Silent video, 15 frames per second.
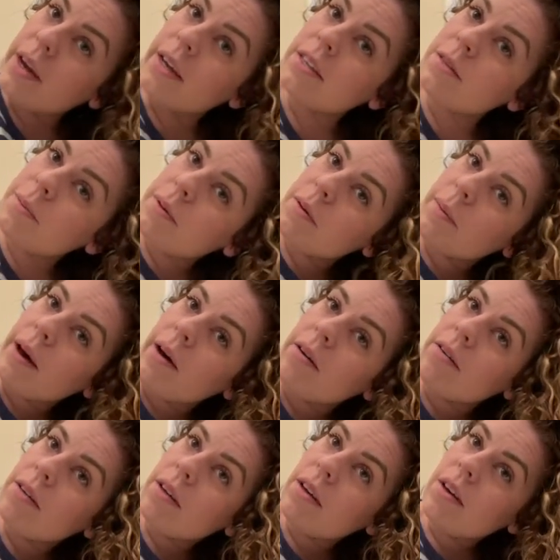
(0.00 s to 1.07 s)
It's been
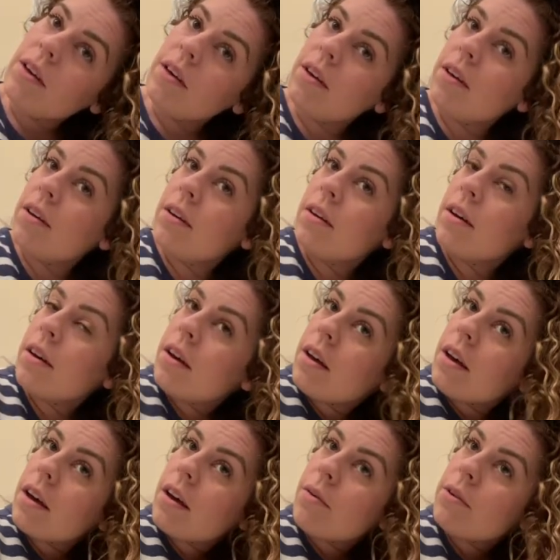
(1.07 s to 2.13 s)
about
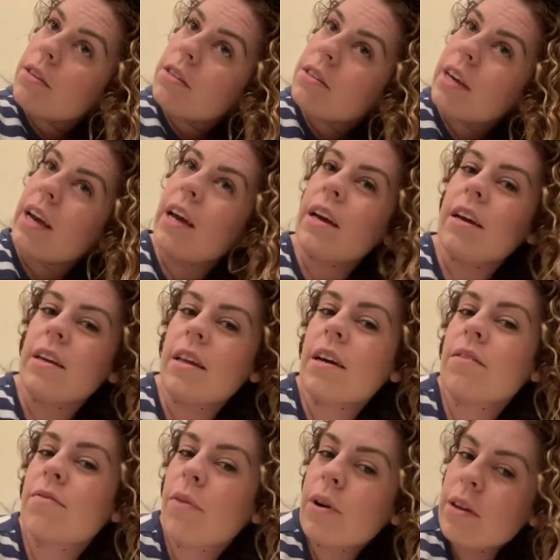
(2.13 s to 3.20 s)
I want to say
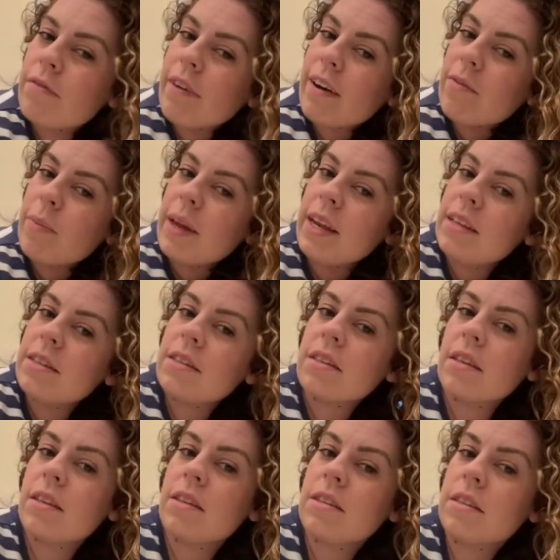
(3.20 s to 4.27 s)
like 45 minutes
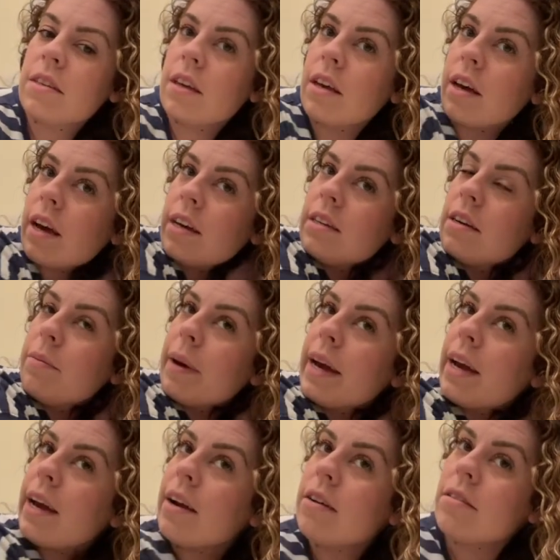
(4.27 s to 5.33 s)
since I did my
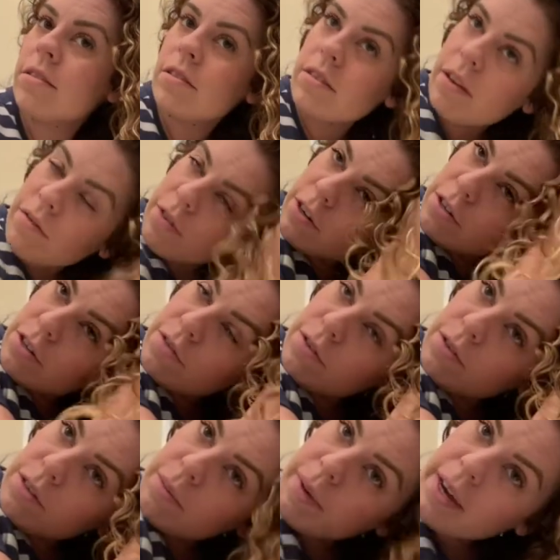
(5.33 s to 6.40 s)
hair, since I finished
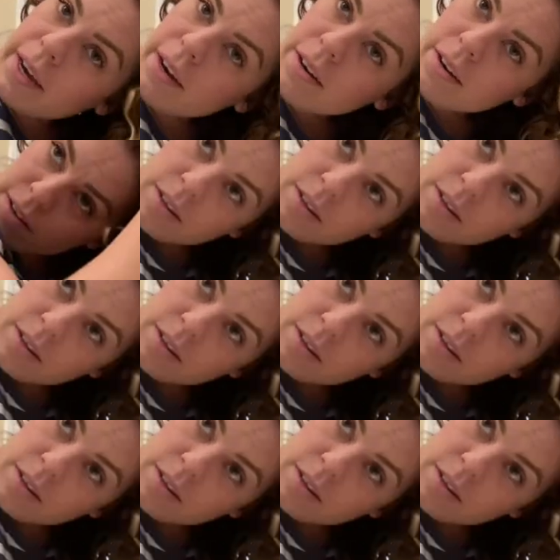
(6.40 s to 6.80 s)
diffusing my hair.